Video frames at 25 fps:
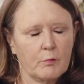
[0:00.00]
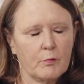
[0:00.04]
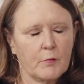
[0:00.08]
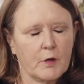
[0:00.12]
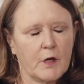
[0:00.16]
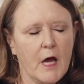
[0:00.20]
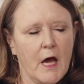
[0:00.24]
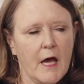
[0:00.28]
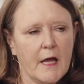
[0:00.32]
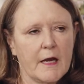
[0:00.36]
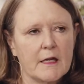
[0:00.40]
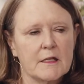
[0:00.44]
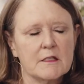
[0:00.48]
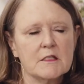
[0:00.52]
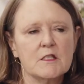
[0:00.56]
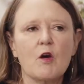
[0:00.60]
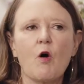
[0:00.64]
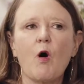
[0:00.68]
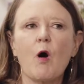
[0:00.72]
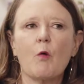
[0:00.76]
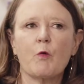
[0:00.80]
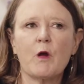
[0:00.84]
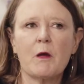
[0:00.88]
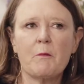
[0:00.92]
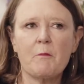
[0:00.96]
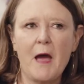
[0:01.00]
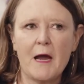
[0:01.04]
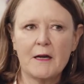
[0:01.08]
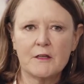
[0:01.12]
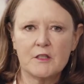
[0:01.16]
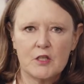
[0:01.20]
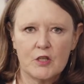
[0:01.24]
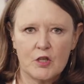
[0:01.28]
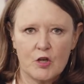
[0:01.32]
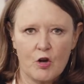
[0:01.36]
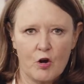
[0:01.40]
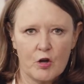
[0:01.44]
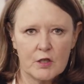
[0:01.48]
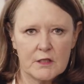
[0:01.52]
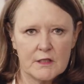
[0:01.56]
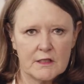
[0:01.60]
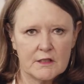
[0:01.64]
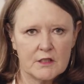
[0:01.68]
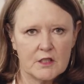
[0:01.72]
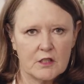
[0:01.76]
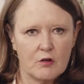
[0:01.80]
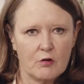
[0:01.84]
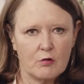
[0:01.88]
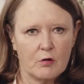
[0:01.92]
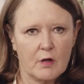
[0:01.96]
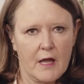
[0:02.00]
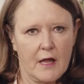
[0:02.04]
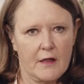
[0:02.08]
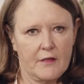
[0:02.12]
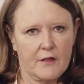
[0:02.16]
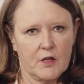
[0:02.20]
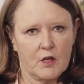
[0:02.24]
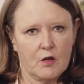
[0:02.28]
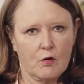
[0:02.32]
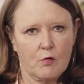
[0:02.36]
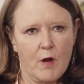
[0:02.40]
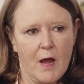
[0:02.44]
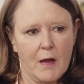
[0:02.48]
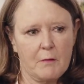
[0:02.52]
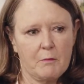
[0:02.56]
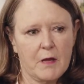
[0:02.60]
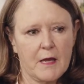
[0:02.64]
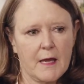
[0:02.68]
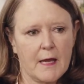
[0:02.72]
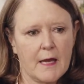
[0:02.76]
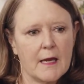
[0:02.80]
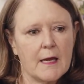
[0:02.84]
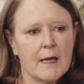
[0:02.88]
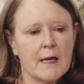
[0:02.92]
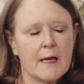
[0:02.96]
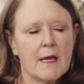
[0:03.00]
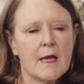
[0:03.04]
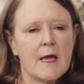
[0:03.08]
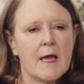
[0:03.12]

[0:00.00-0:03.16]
cut it, so I went back to nursing school at UAB,